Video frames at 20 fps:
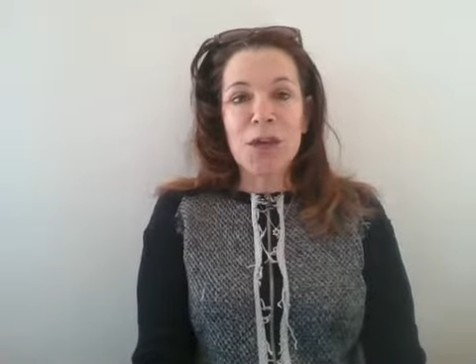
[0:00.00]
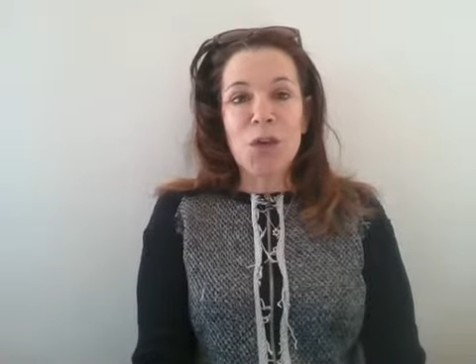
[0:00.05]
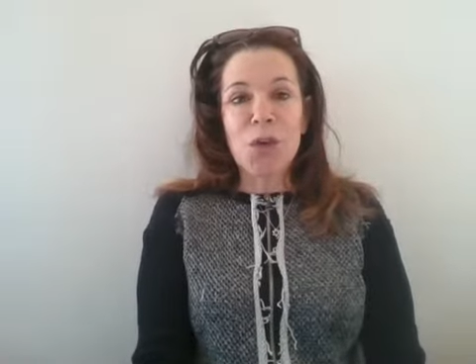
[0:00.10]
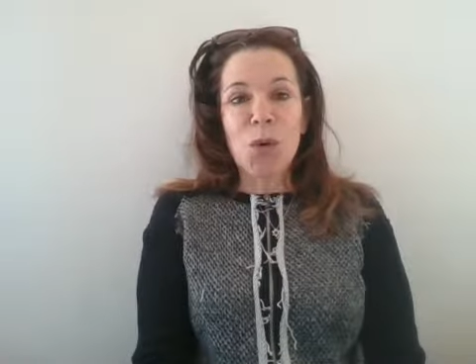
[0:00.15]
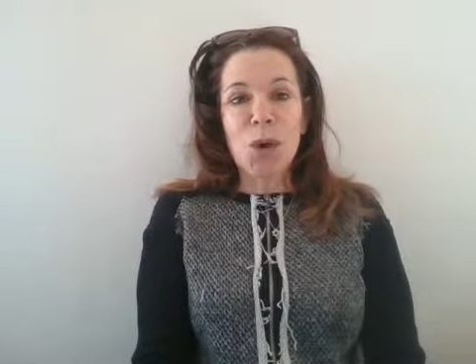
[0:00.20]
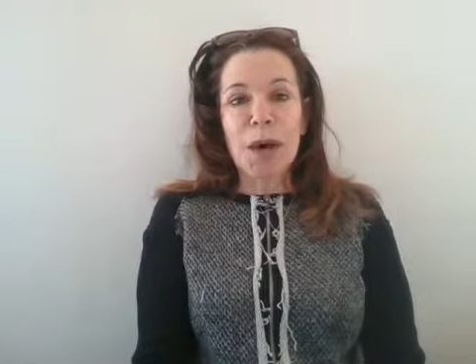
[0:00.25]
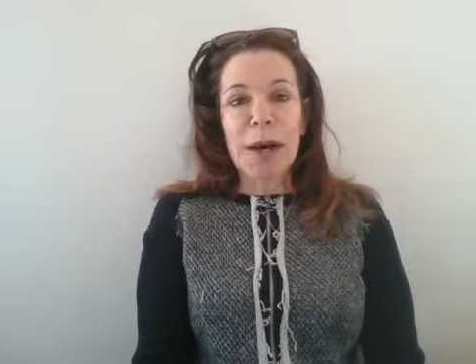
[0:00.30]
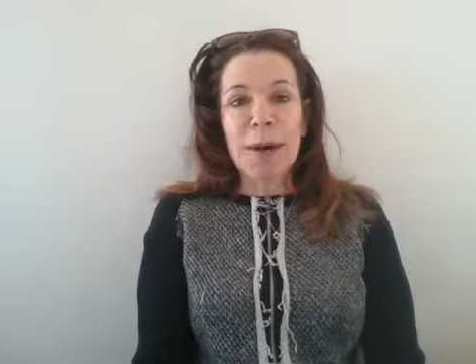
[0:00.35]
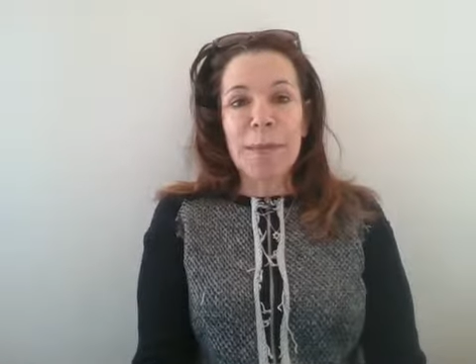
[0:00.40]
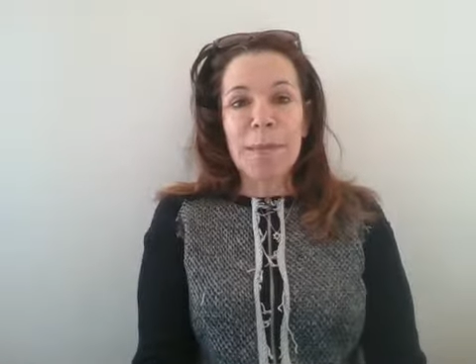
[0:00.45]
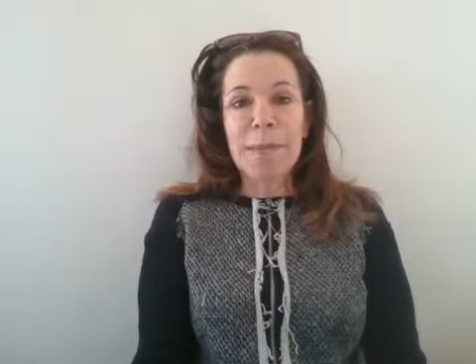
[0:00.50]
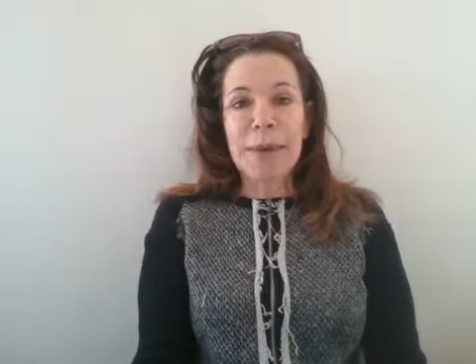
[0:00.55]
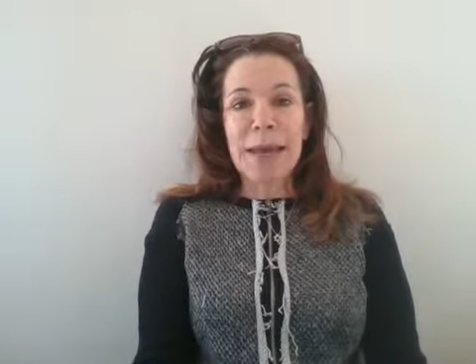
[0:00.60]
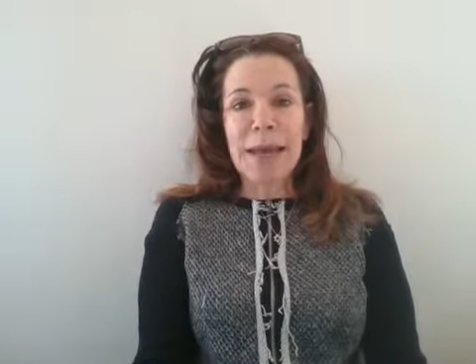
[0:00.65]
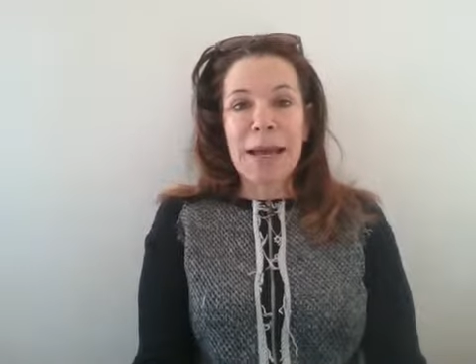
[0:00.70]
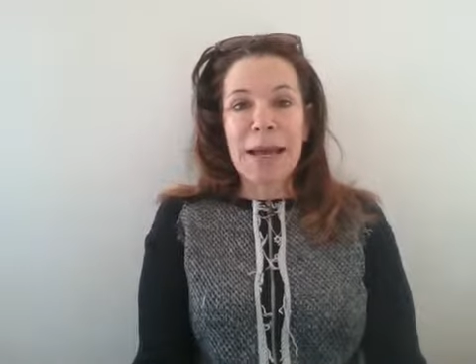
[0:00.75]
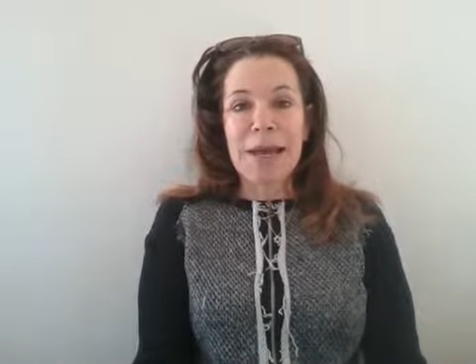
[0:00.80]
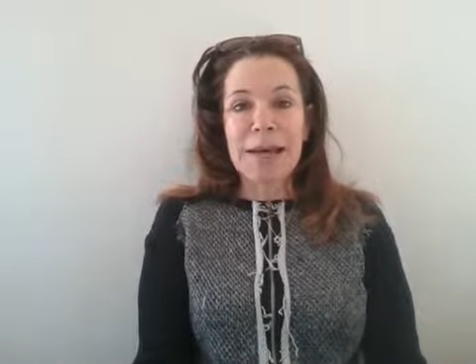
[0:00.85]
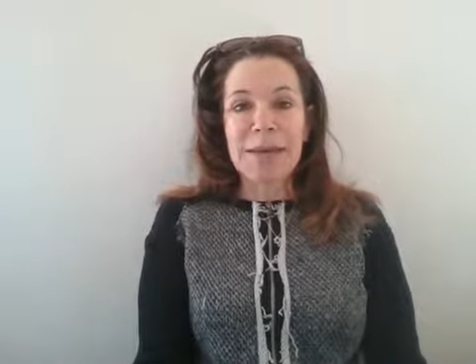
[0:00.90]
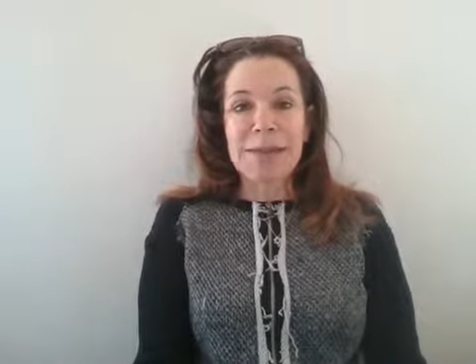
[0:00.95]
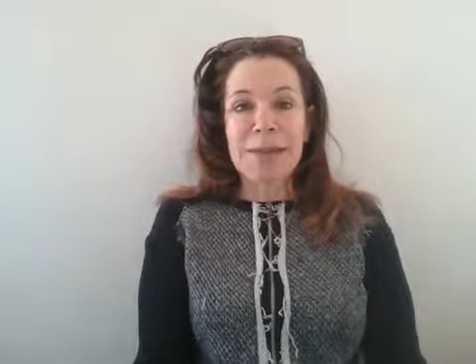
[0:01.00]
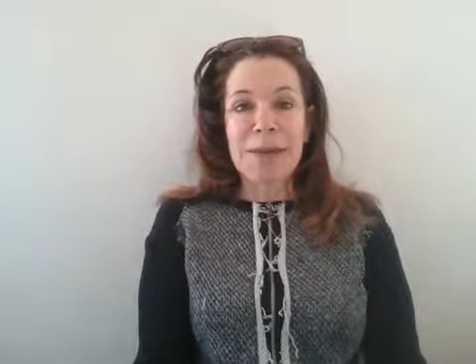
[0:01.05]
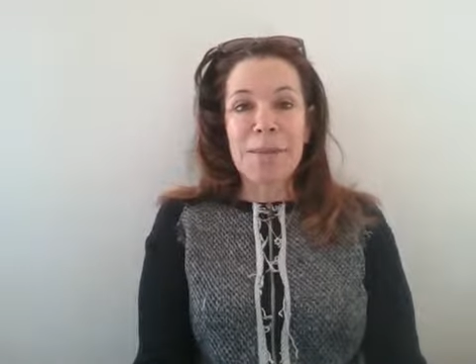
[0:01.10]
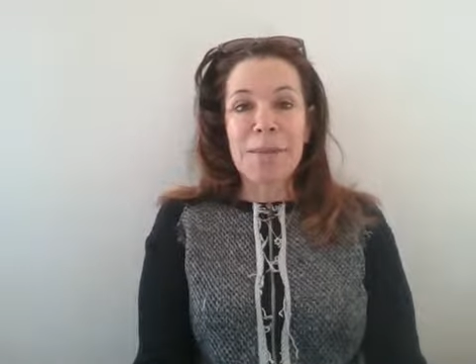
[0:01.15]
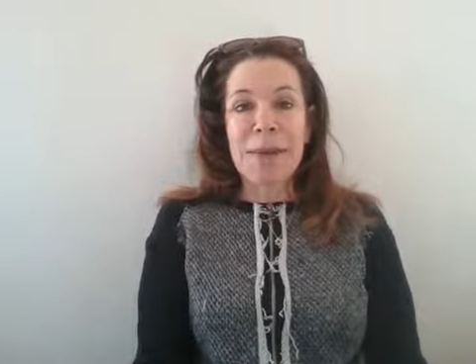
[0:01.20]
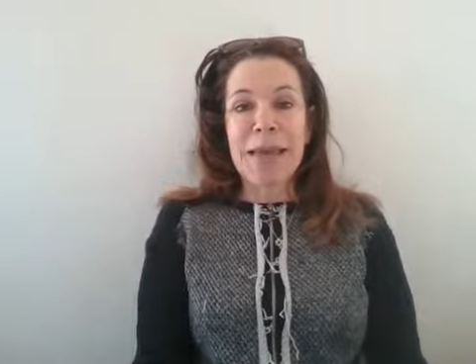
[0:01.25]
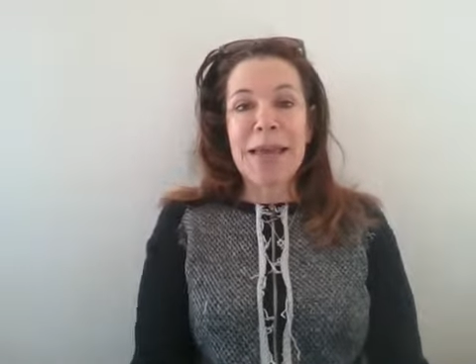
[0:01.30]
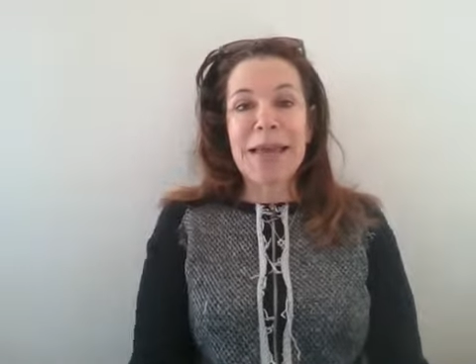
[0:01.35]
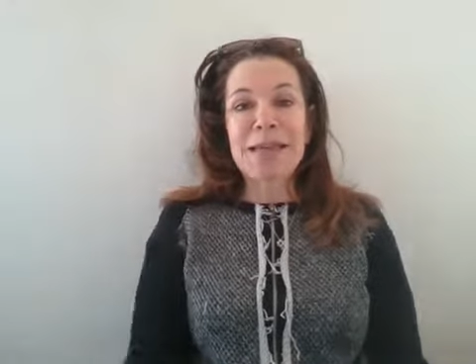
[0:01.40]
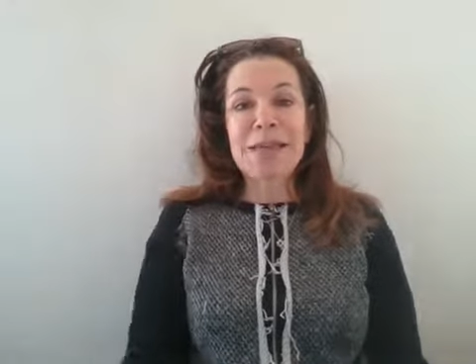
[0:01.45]
you up as a
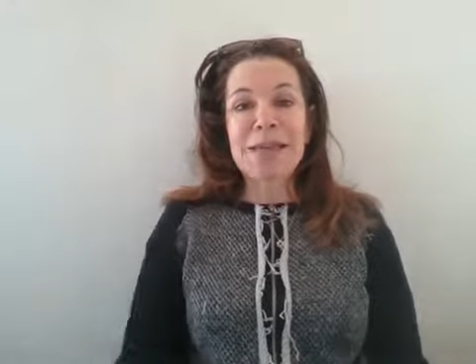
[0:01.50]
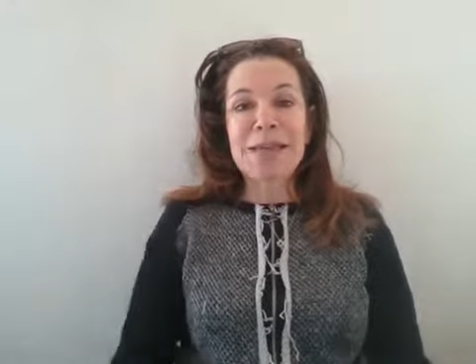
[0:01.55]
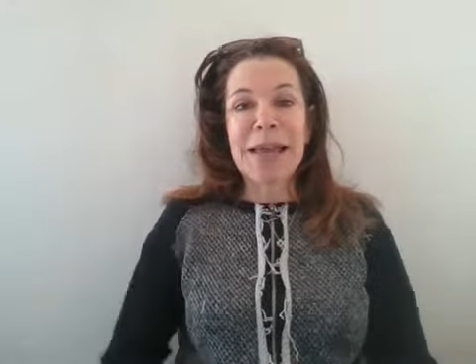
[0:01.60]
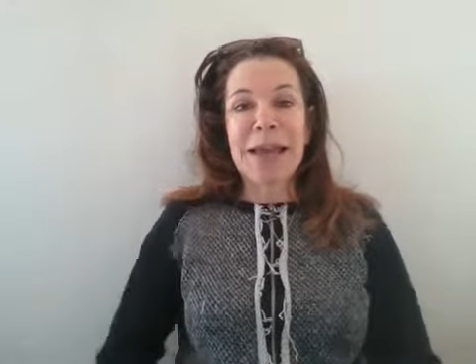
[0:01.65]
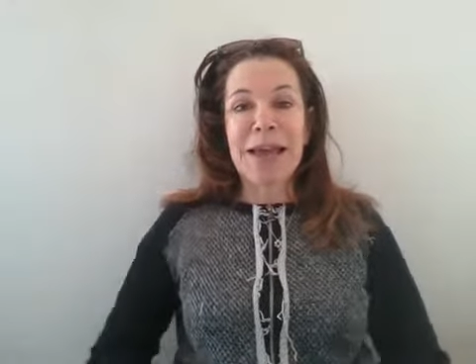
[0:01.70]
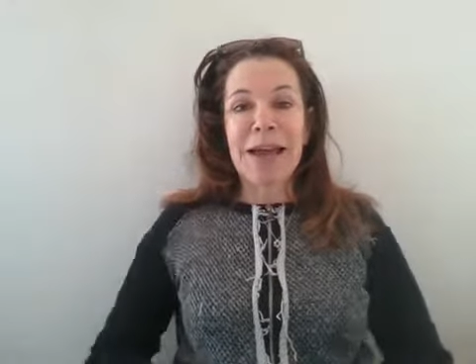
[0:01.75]
base,